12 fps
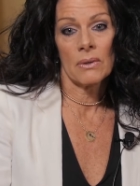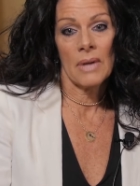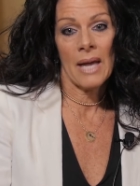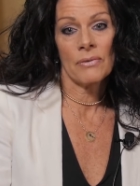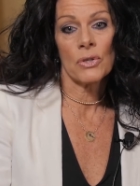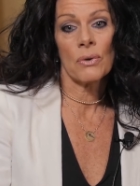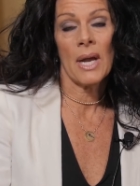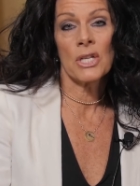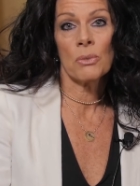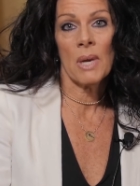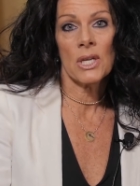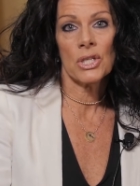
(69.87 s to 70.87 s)
after
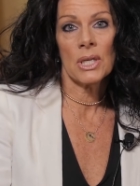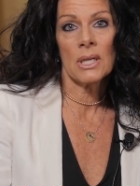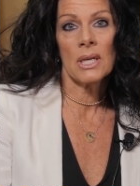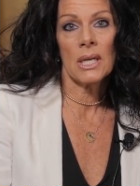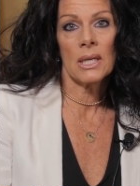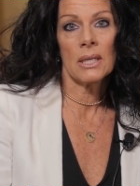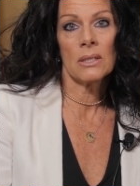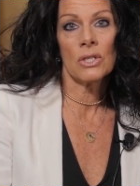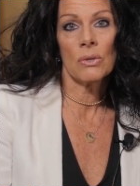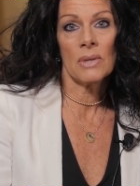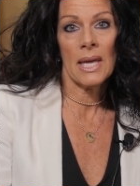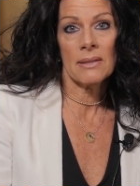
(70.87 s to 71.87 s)
graduation in
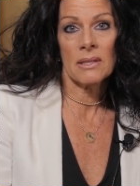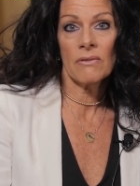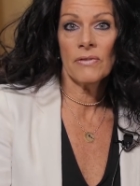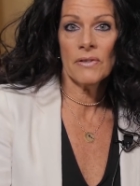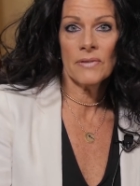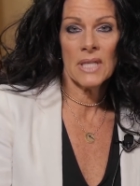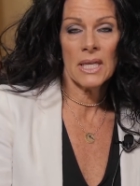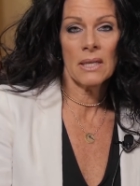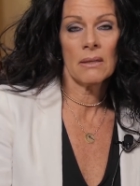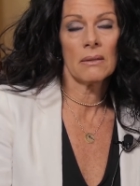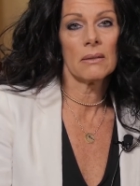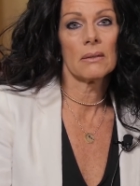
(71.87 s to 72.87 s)

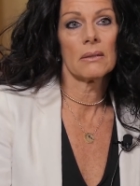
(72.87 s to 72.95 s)
2015,